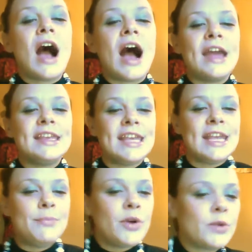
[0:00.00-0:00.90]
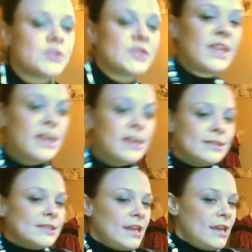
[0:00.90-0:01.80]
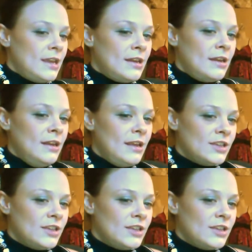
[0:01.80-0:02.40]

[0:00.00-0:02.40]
I keep those things in,